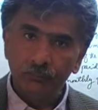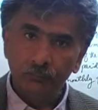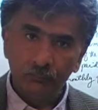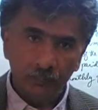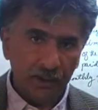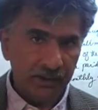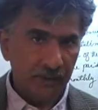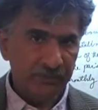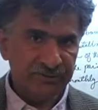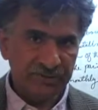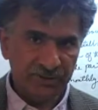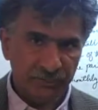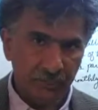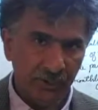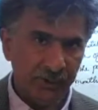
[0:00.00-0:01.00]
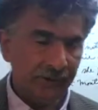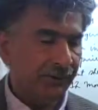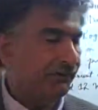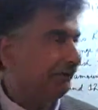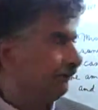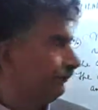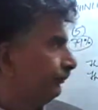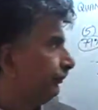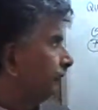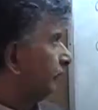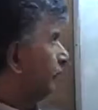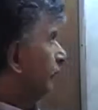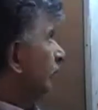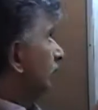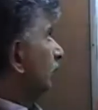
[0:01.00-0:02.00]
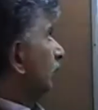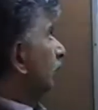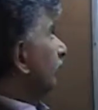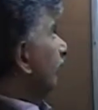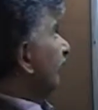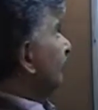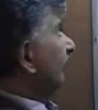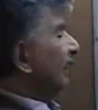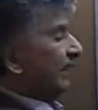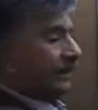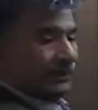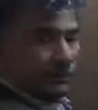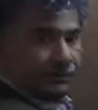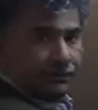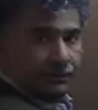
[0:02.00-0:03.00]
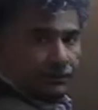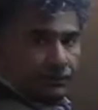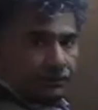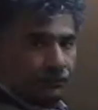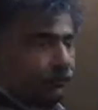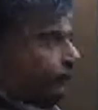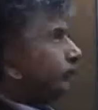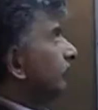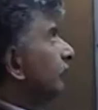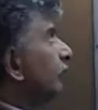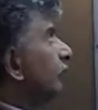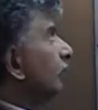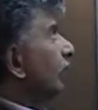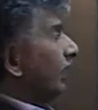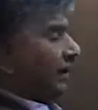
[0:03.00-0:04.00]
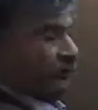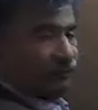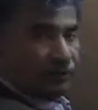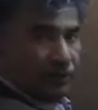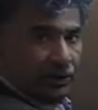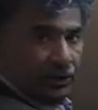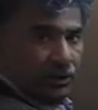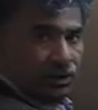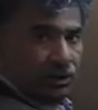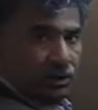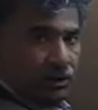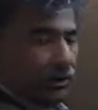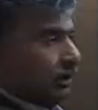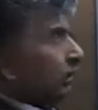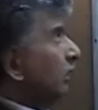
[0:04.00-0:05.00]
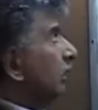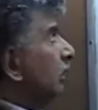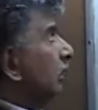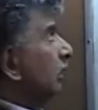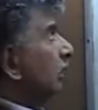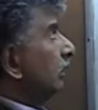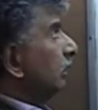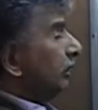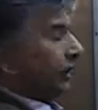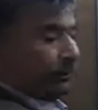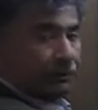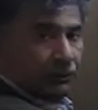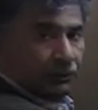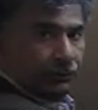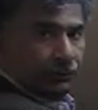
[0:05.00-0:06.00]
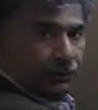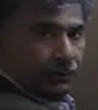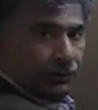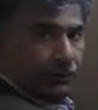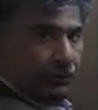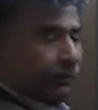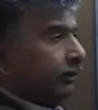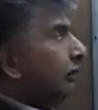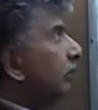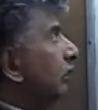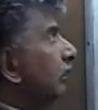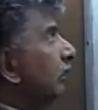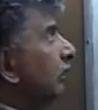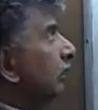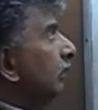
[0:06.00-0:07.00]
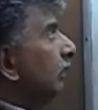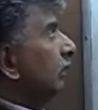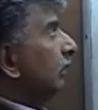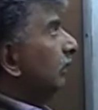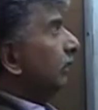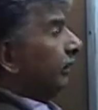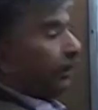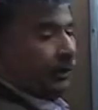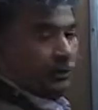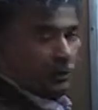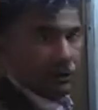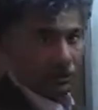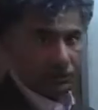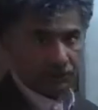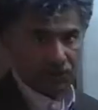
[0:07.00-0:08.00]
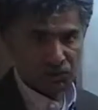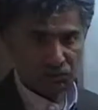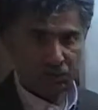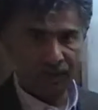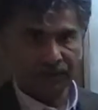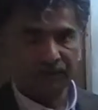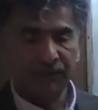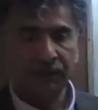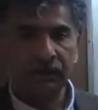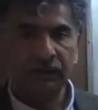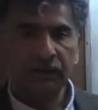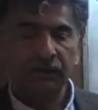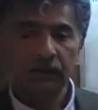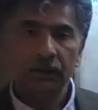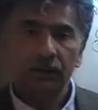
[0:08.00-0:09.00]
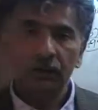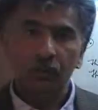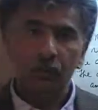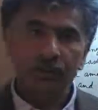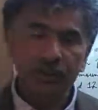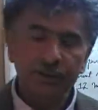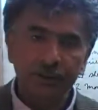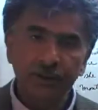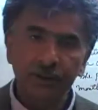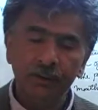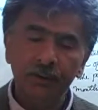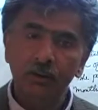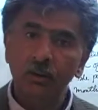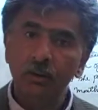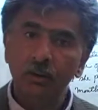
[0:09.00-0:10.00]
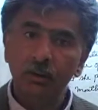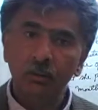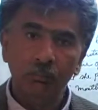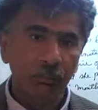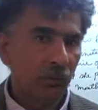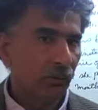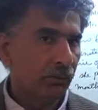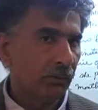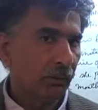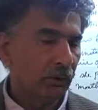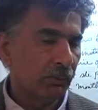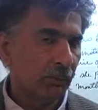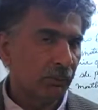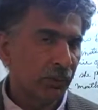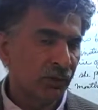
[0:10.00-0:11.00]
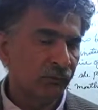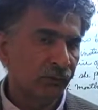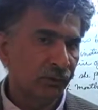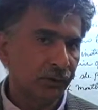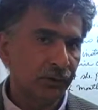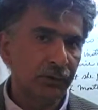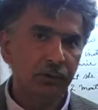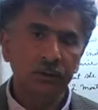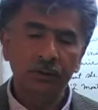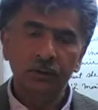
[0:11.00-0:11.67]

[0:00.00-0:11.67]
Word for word: my name is Keshwani. That's K E S H W A N I, Keshwani. We are here because we want to prepare for the